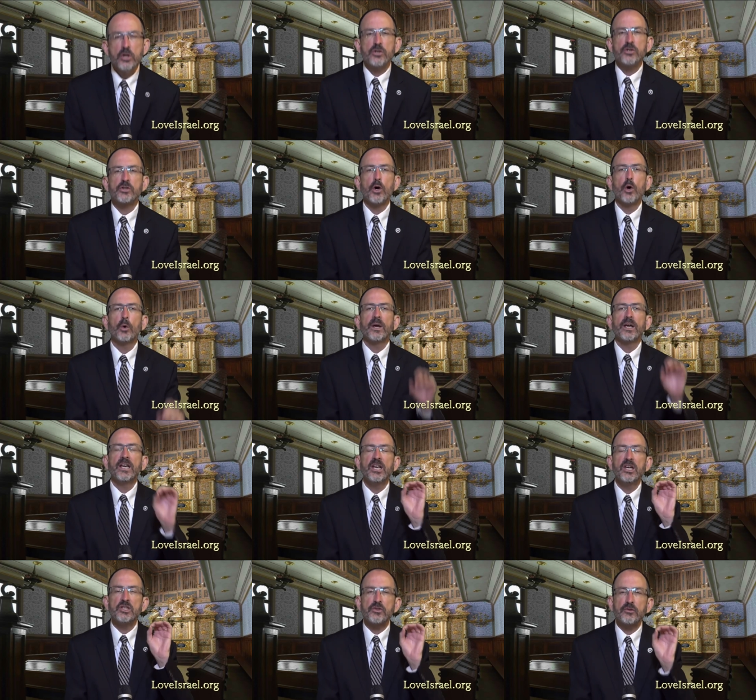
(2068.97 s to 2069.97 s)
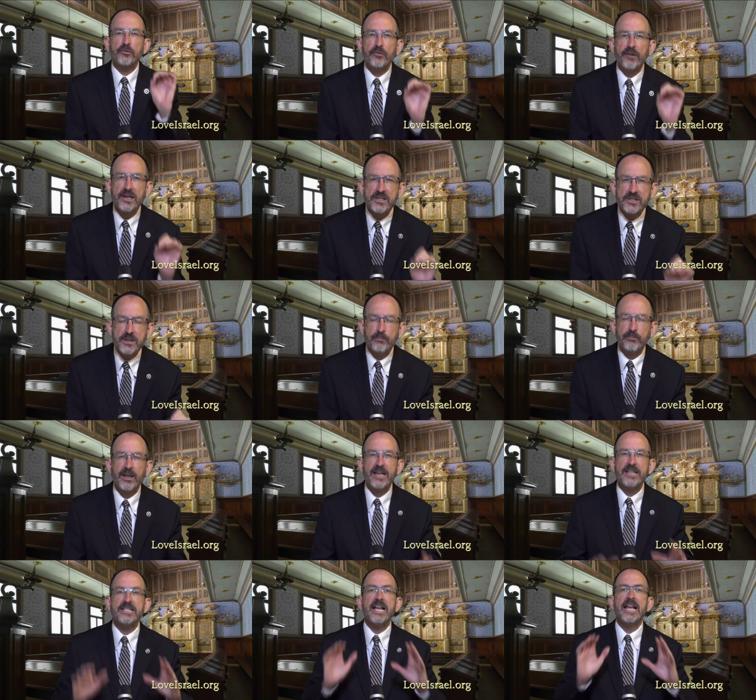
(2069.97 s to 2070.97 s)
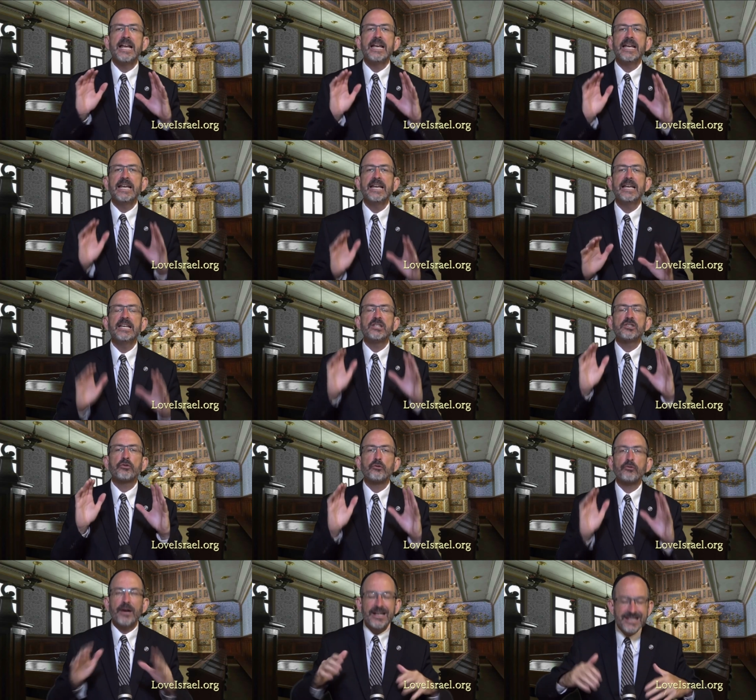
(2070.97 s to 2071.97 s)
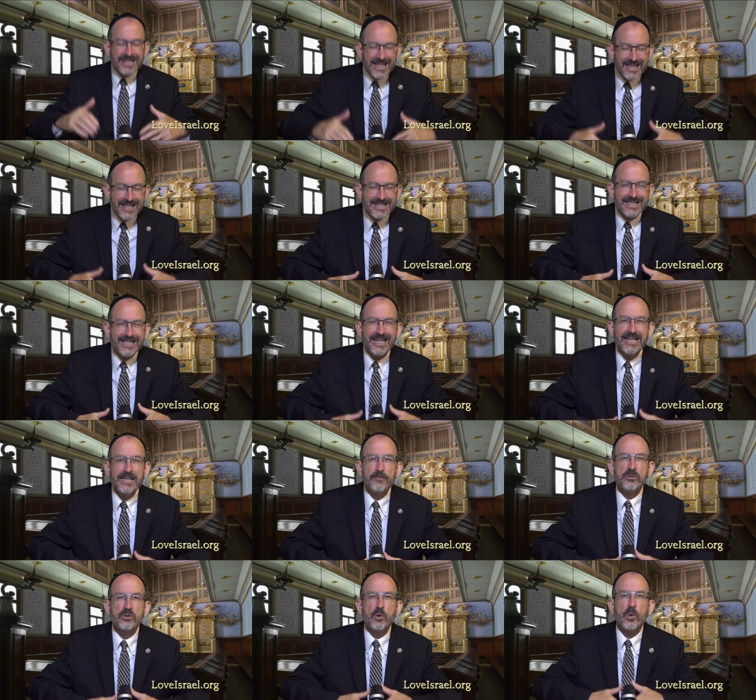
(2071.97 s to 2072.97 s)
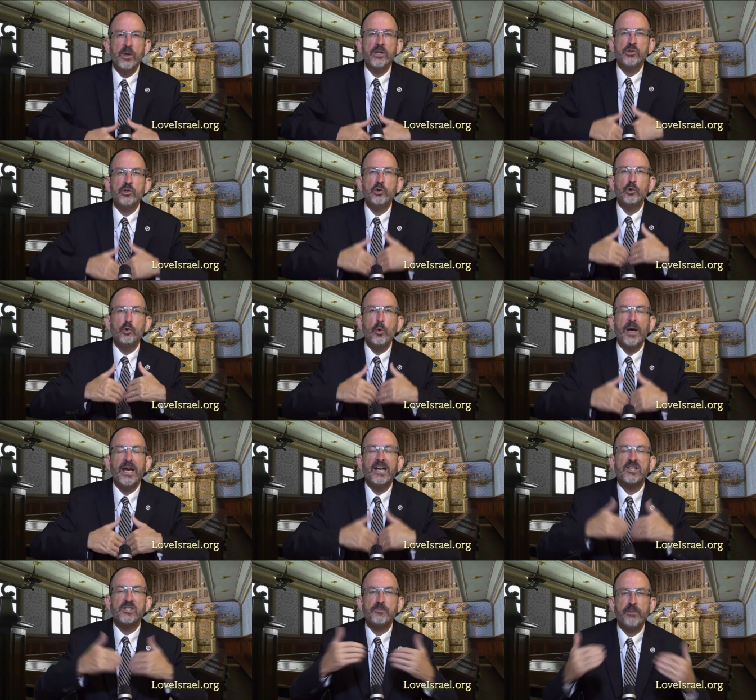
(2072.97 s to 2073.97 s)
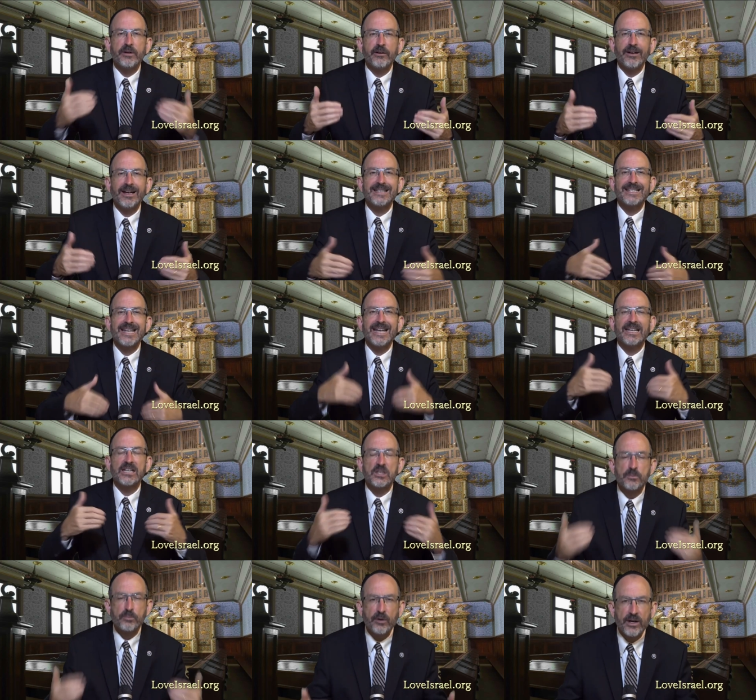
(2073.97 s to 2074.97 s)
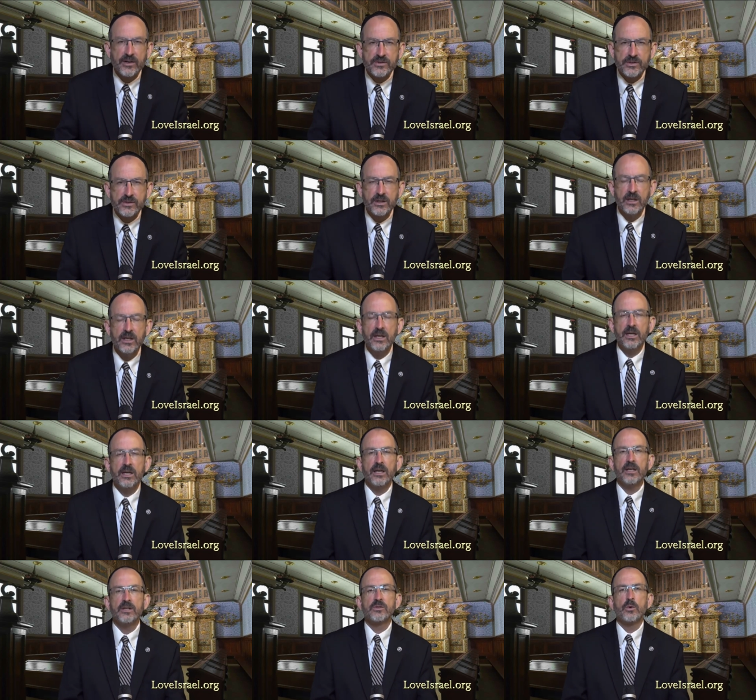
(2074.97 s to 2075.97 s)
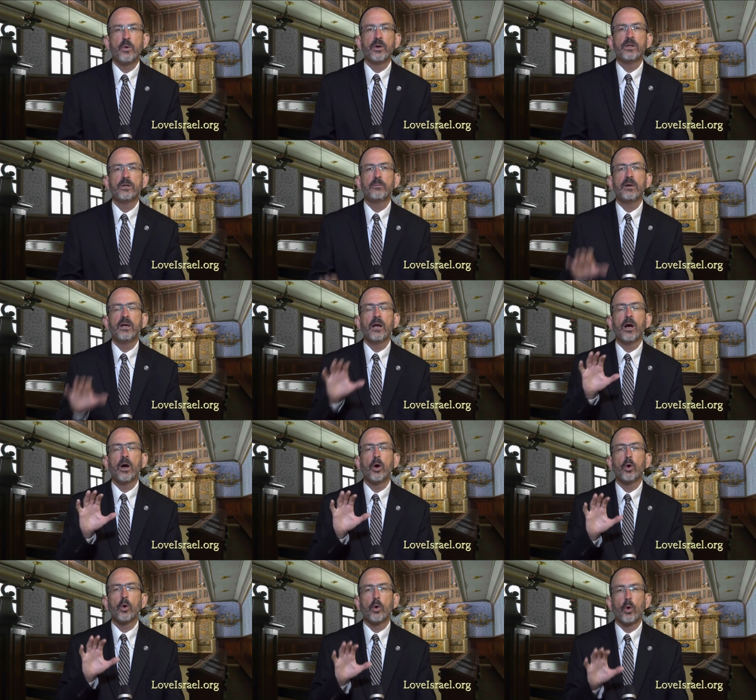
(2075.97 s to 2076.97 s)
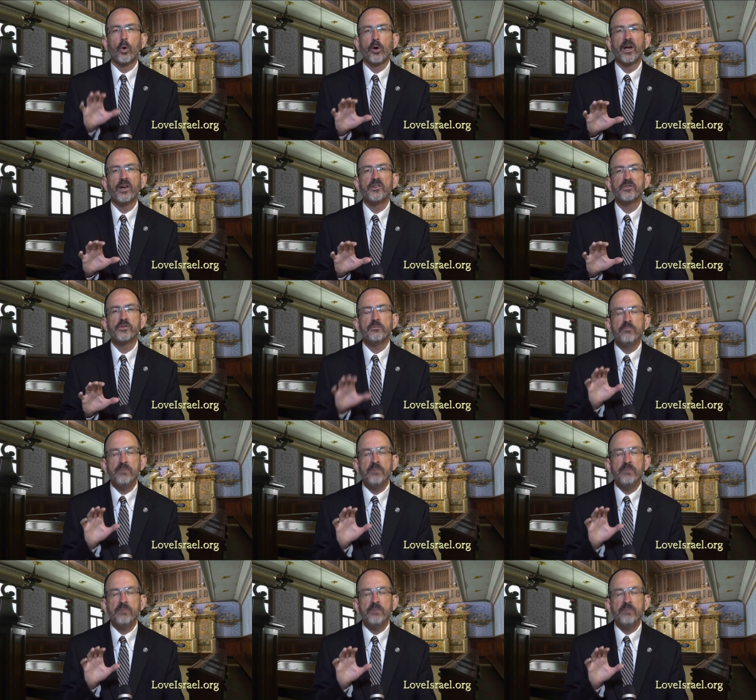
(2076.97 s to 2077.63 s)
So, his resting place, his rest that his kingdom is going to experience and express, is going to be glorious.